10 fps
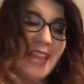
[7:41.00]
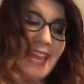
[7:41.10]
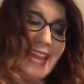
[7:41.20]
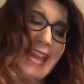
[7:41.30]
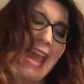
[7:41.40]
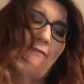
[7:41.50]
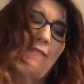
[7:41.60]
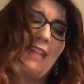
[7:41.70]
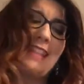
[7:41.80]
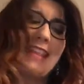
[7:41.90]
He can't
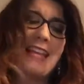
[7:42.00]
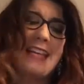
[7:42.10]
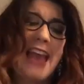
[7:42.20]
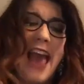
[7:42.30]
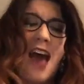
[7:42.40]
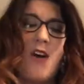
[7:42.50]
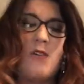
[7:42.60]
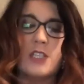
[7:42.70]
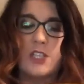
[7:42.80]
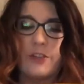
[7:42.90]
feel a thing
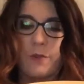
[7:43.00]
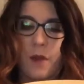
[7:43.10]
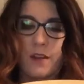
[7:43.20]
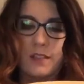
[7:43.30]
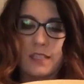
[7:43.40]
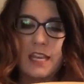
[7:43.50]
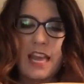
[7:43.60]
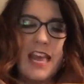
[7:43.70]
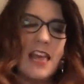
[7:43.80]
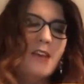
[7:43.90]
now, she remarked.
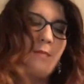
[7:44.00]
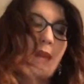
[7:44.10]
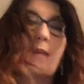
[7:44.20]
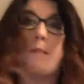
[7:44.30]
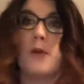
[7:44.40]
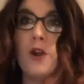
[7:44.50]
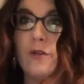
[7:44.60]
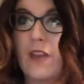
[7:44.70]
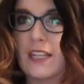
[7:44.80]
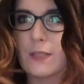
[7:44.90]
He'll make a
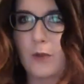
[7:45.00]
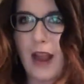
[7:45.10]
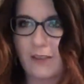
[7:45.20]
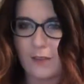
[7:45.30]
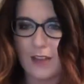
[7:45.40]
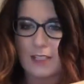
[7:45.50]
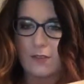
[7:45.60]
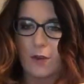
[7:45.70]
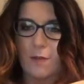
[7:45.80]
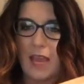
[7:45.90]
perfect
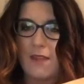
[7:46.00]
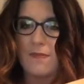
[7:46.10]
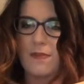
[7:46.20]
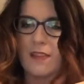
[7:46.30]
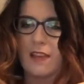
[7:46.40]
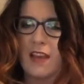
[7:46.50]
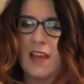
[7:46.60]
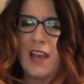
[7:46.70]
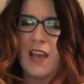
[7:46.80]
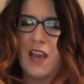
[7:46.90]
breakfast for me.
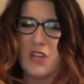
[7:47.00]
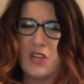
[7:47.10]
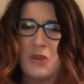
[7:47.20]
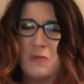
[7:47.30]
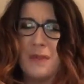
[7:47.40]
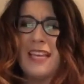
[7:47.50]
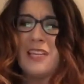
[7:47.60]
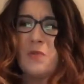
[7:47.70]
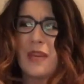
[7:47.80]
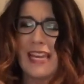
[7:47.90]
You mean
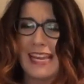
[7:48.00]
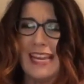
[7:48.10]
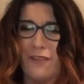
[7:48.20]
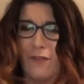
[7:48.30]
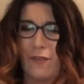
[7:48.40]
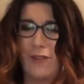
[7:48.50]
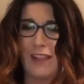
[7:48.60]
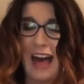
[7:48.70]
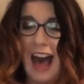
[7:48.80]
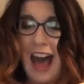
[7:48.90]
you eat
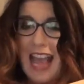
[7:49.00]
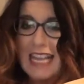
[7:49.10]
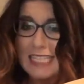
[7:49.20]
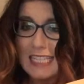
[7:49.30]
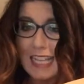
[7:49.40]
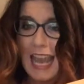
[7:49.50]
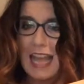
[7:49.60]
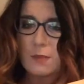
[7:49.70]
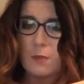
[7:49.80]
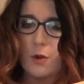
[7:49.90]
flies?
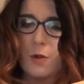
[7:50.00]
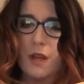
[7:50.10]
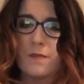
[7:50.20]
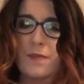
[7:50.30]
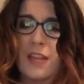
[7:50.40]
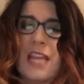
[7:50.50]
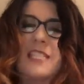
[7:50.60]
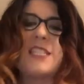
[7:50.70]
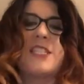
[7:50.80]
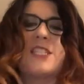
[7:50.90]
Gasped Wilbur.
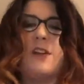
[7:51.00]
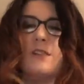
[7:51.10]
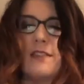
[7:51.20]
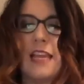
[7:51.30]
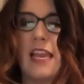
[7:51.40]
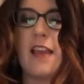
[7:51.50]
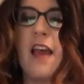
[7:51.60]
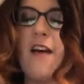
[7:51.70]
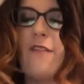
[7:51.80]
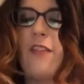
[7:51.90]
Certainly.
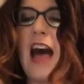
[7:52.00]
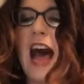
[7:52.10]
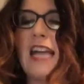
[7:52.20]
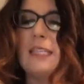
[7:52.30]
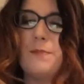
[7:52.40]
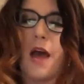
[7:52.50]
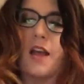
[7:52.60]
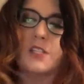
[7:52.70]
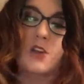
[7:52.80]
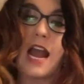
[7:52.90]
Flies,
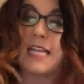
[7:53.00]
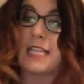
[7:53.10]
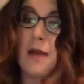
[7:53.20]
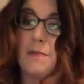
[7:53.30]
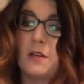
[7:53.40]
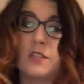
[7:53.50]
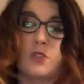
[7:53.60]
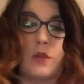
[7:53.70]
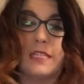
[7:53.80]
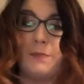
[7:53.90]
bugs, grasshoppers,
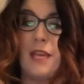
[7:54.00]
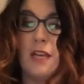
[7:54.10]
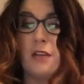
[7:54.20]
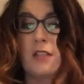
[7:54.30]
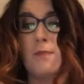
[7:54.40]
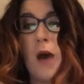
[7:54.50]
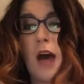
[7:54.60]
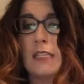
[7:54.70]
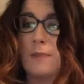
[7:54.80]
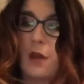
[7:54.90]
choice beetles,
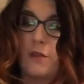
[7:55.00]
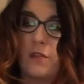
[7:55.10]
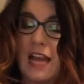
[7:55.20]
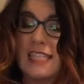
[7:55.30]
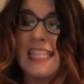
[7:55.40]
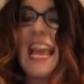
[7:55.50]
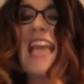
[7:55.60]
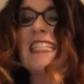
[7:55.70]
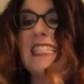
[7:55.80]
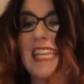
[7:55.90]
moths, butterflies,
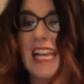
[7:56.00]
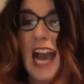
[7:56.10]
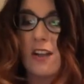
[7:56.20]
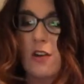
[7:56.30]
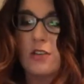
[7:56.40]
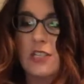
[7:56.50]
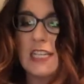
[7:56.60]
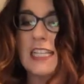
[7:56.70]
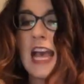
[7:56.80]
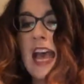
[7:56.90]
tasty
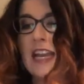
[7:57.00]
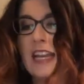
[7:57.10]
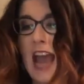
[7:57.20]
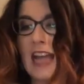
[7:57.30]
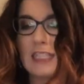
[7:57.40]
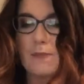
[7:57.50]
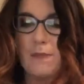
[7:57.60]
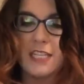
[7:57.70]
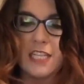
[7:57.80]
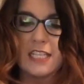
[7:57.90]
cockroaches, gnats,
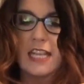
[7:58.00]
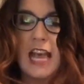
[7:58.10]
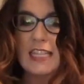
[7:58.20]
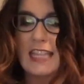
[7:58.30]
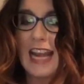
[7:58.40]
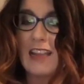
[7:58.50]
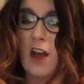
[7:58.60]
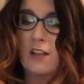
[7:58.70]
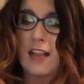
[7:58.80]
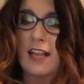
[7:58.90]
midges,
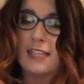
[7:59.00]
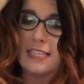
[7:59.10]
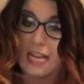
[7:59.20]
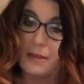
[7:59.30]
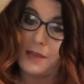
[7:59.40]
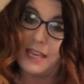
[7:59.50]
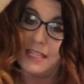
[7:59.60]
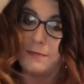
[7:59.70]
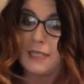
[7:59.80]
daddy-long-legs, centipedes,